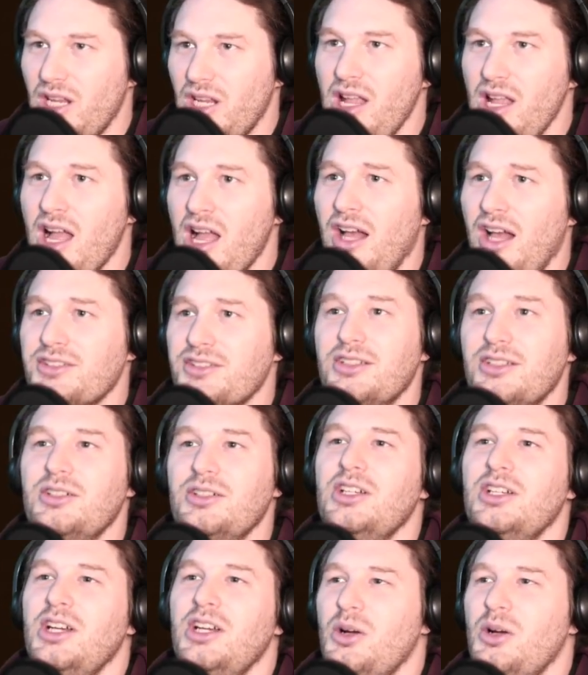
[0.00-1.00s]
Also,
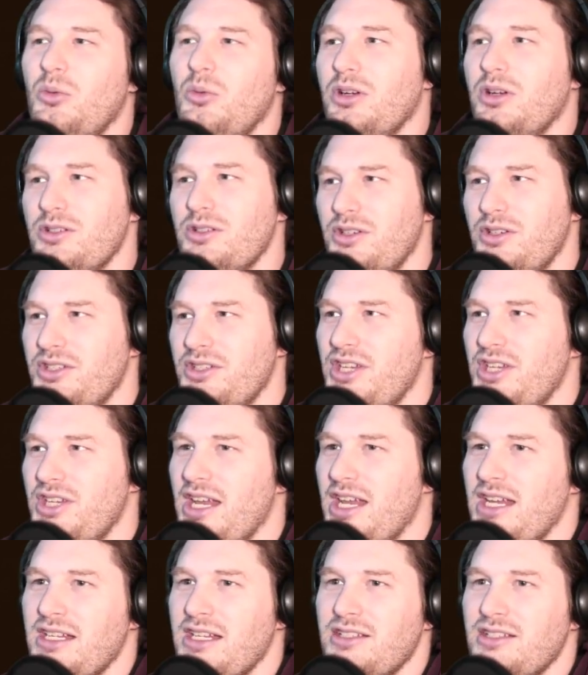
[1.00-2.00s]
we're going to
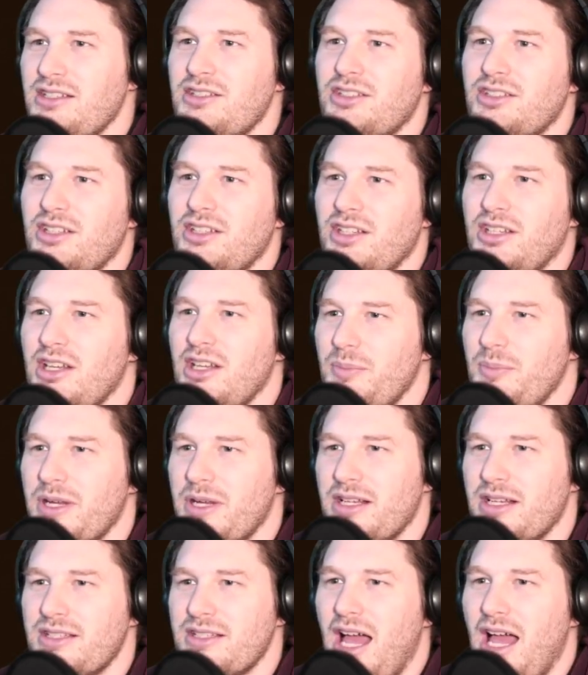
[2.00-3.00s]
change
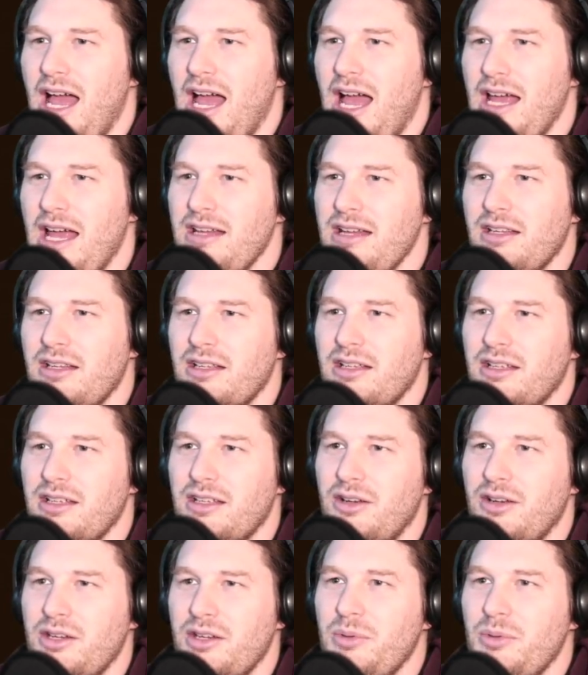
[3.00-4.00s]
because
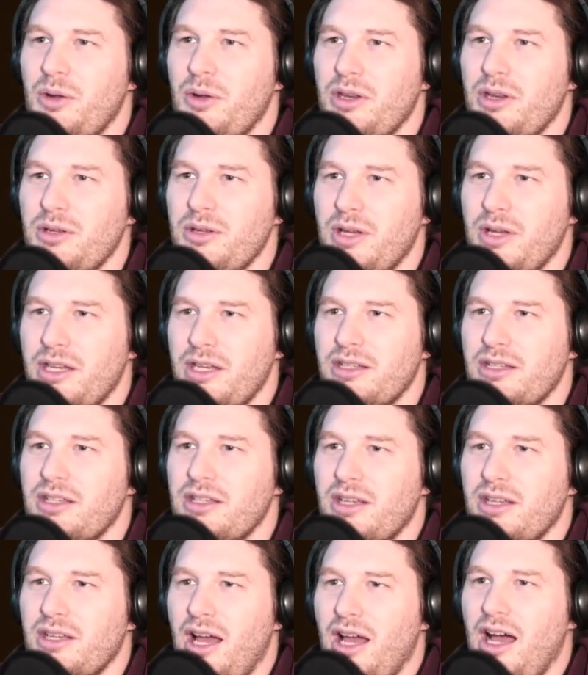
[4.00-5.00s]
or did we already do it?
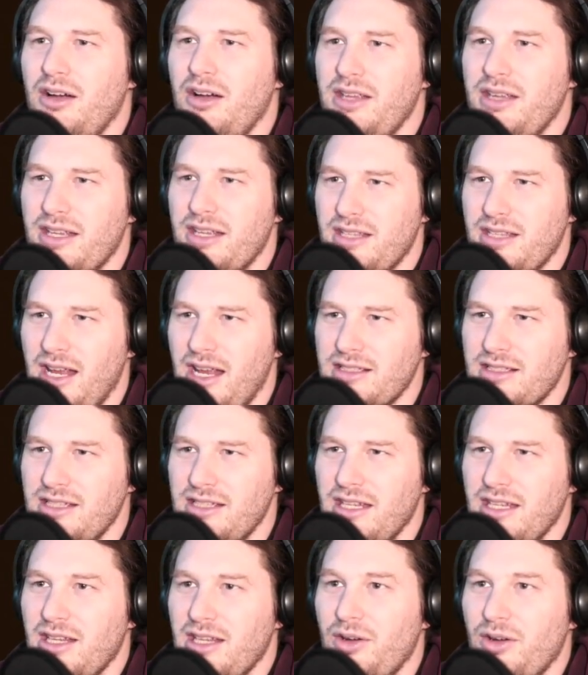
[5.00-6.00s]
Oh, yes, I
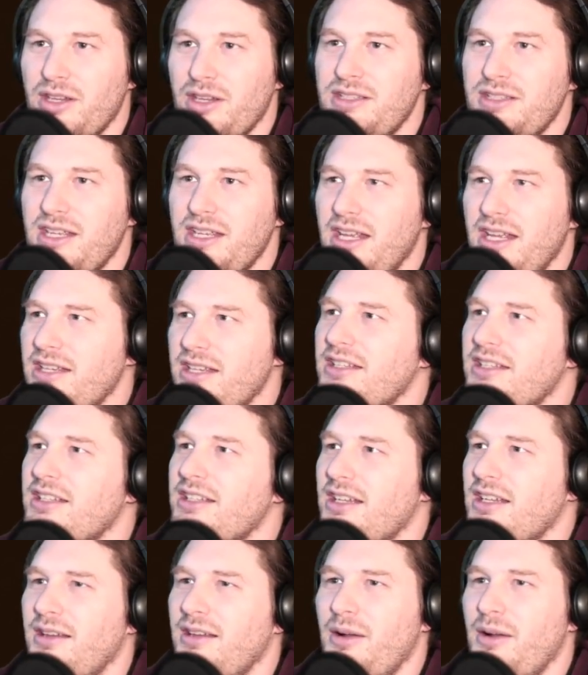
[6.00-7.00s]
accidentally already did it.
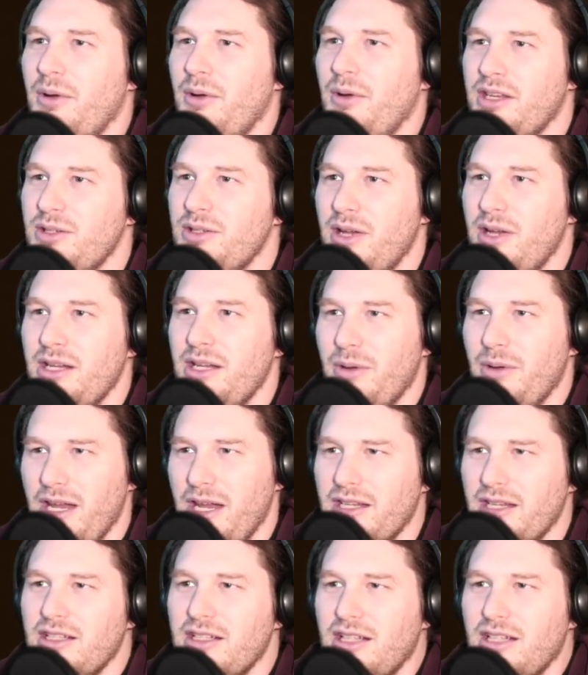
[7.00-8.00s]
And I wanted to
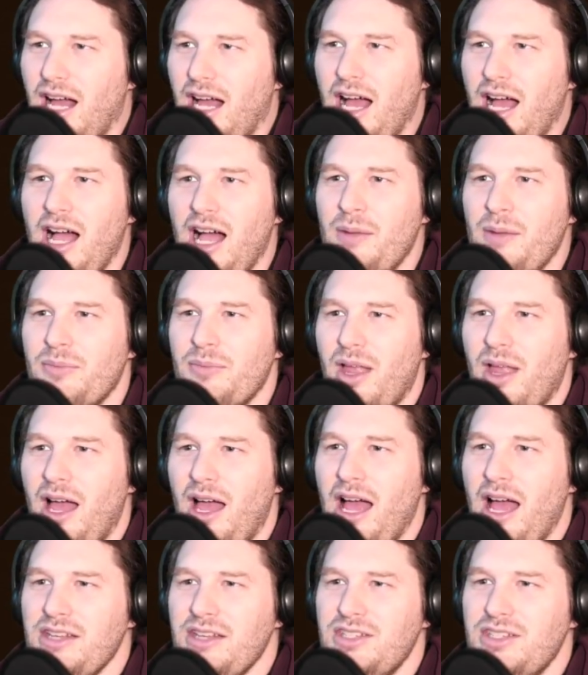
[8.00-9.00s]
anyway.
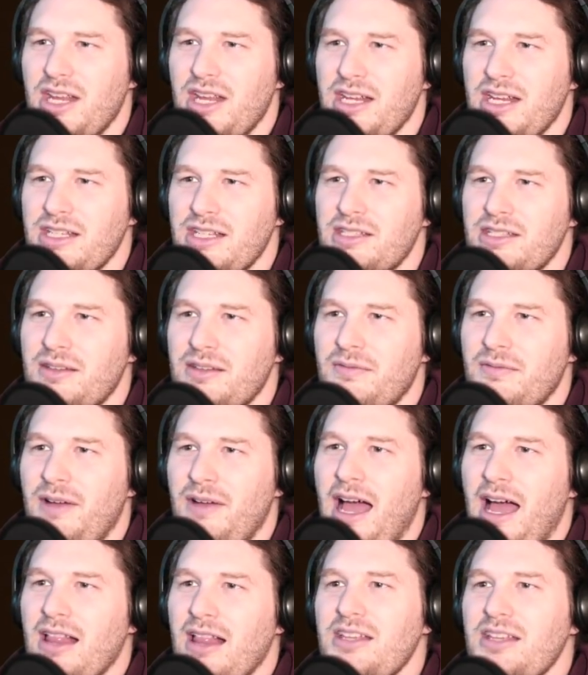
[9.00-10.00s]
I changed
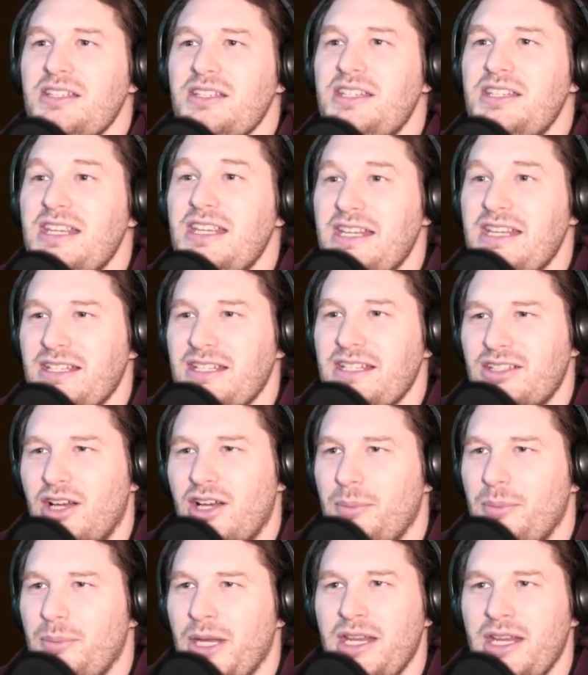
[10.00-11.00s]
Valentine
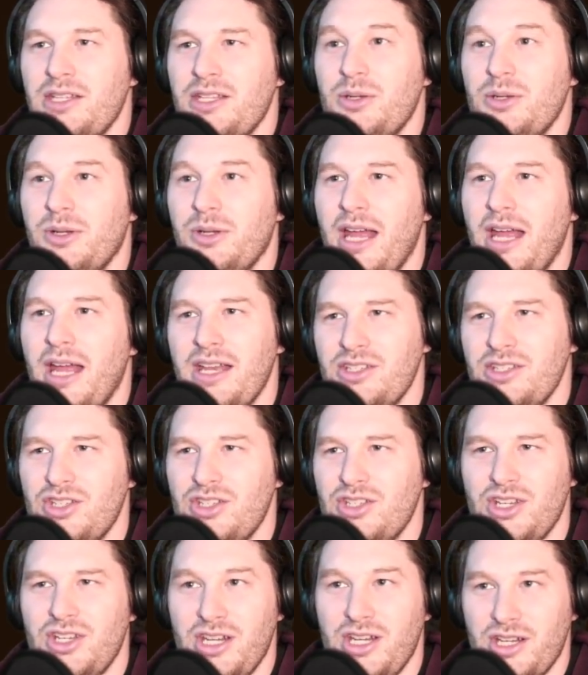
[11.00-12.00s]
Kerman into an
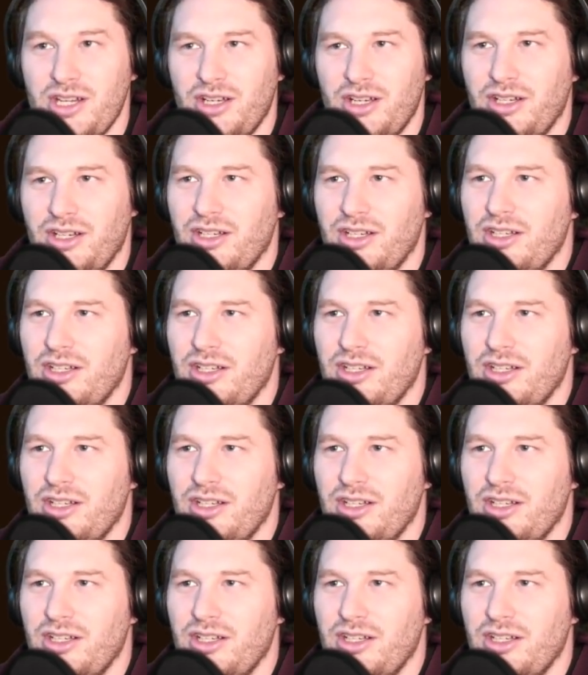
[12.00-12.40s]
engineer.